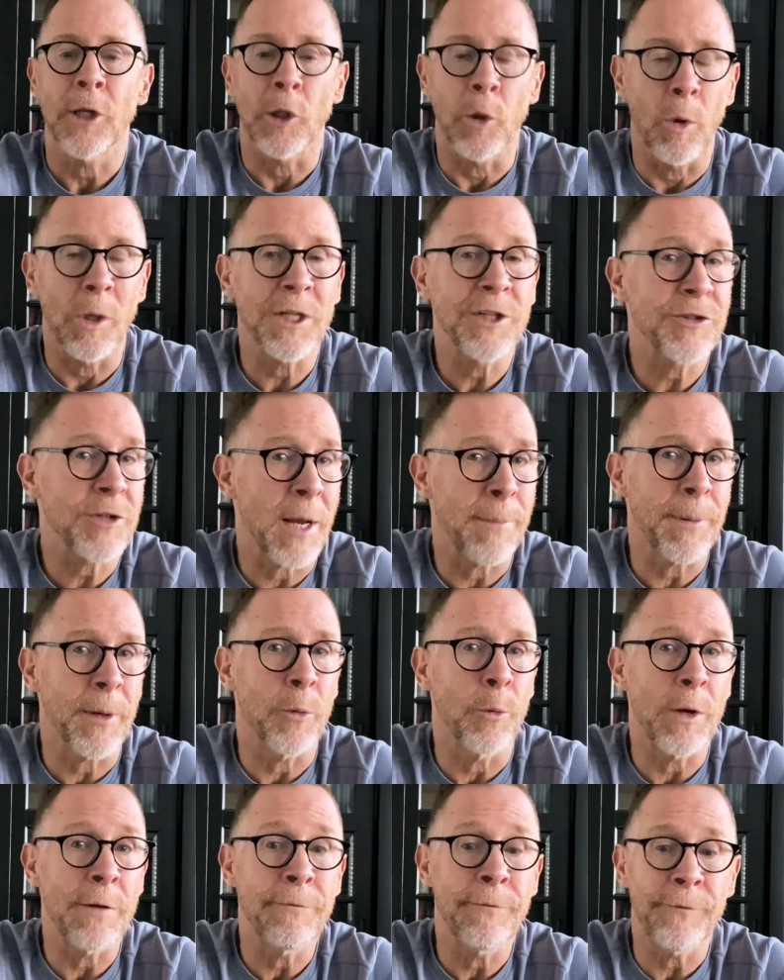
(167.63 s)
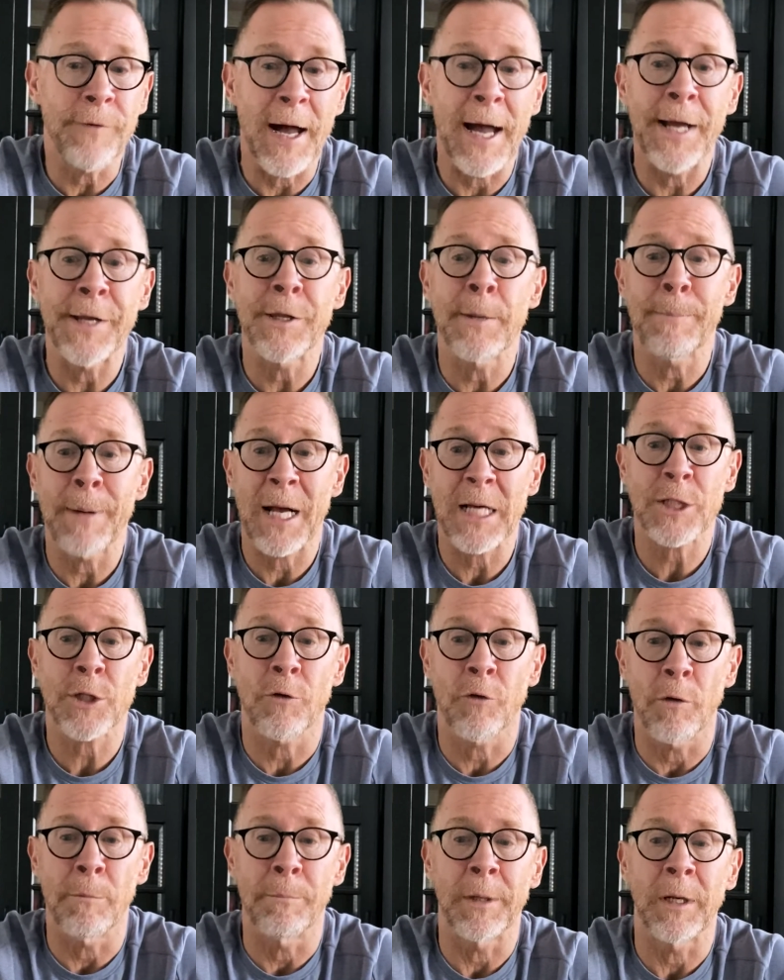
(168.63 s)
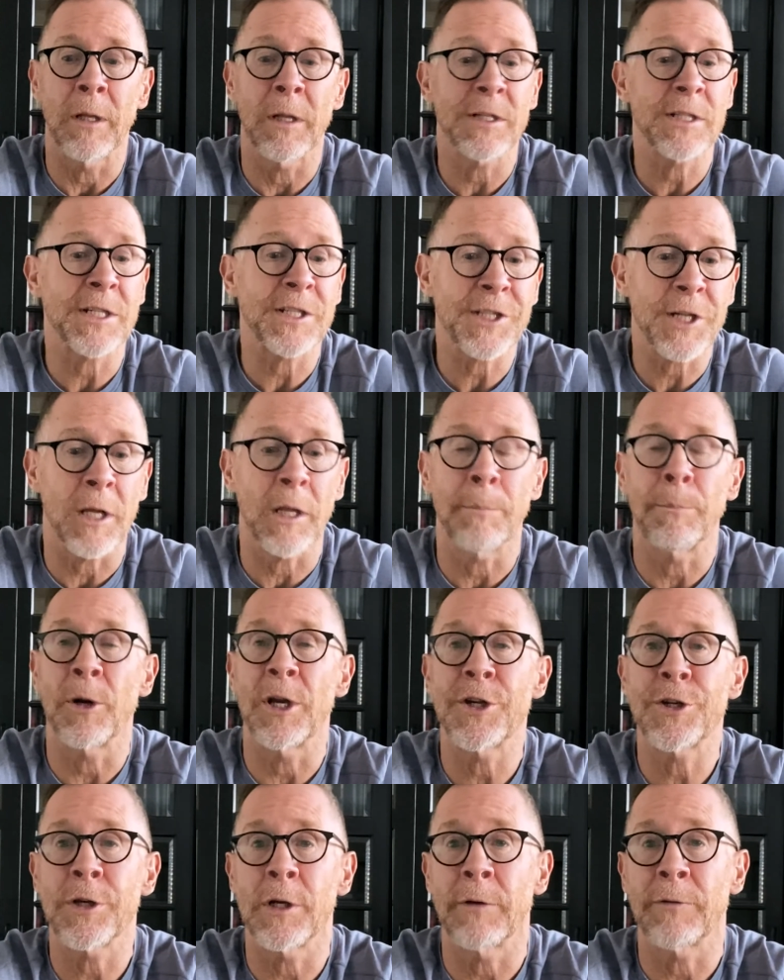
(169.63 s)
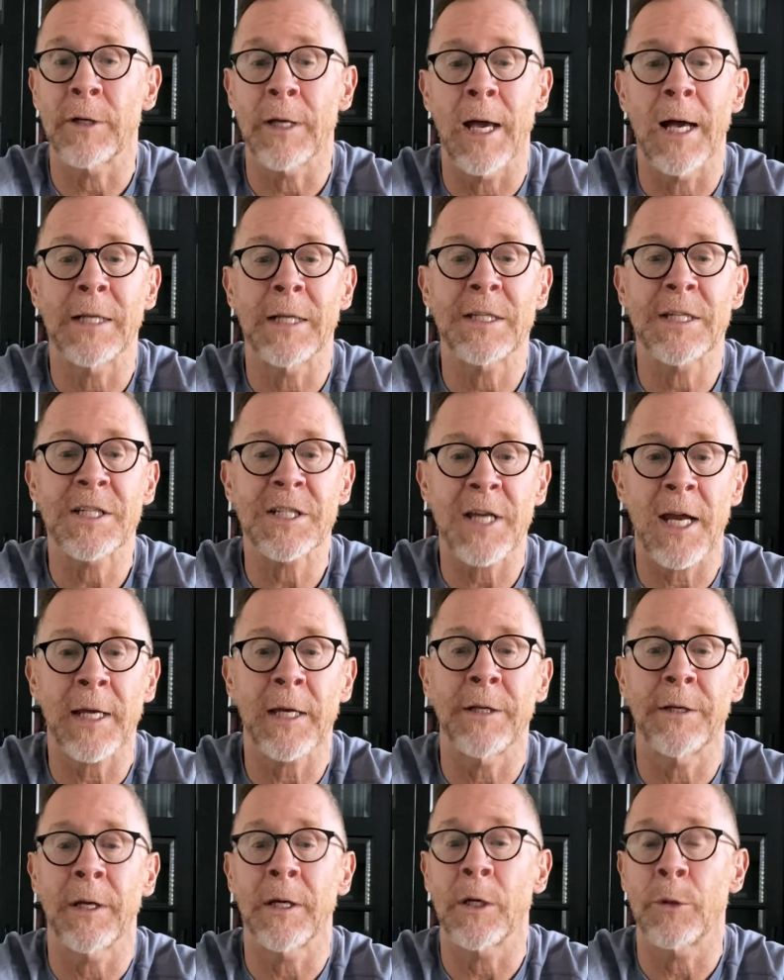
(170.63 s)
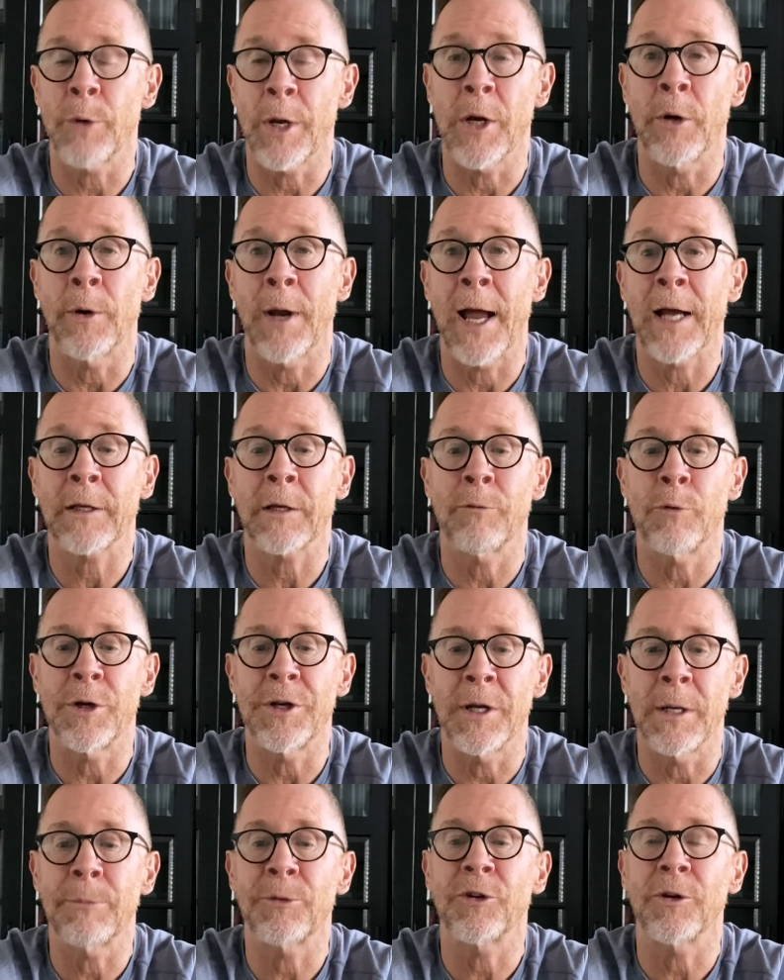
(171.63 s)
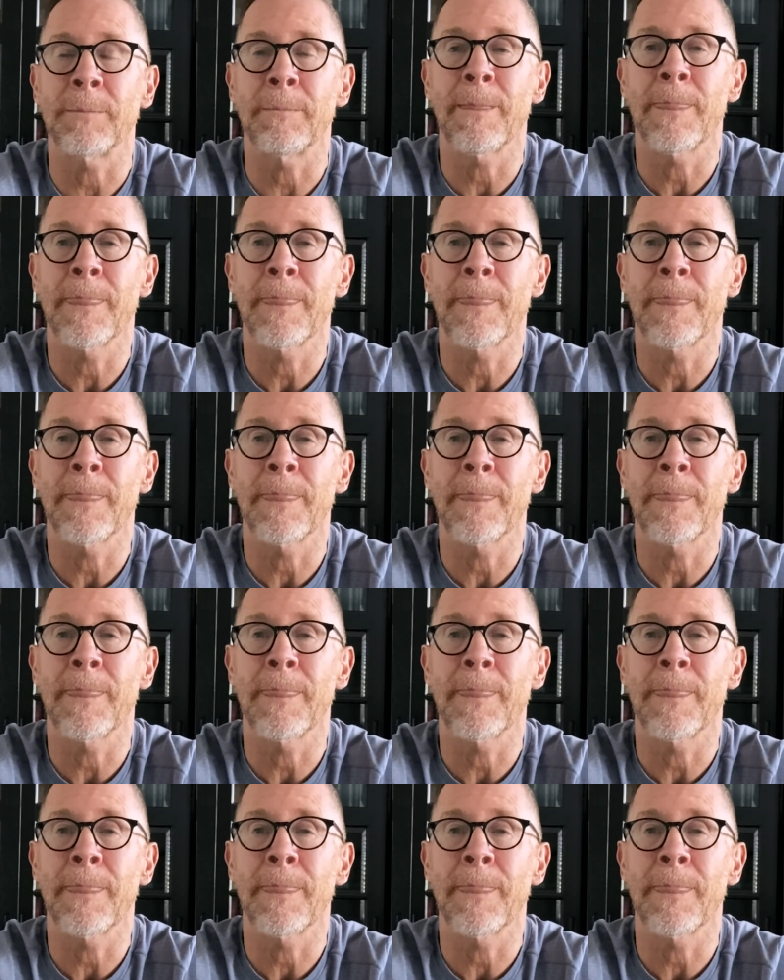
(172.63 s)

The Lord's Supper refined the Passover meal as a celebration of God's second and greater act of redemption,